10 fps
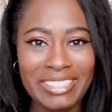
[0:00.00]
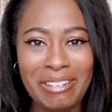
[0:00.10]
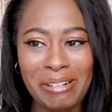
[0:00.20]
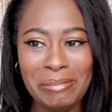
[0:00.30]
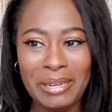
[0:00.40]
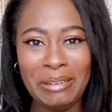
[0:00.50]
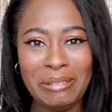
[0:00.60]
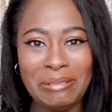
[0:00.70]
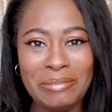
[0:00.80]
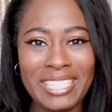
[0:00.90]
on my
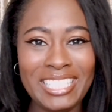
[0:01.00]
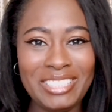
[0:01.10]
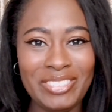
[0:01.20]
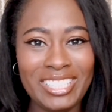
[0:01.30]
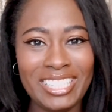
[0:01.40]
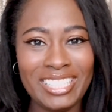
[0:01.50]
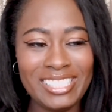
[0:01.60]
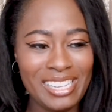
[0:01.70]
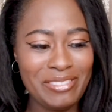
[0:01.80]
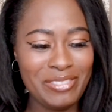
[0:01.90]
homepage
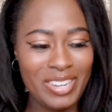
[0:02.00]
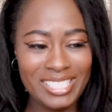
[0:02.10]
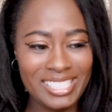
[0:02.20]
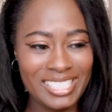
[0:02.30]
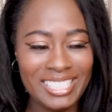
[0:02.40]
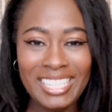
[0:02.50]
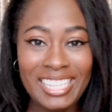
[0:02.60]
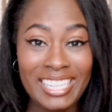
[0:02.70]
because I watched it.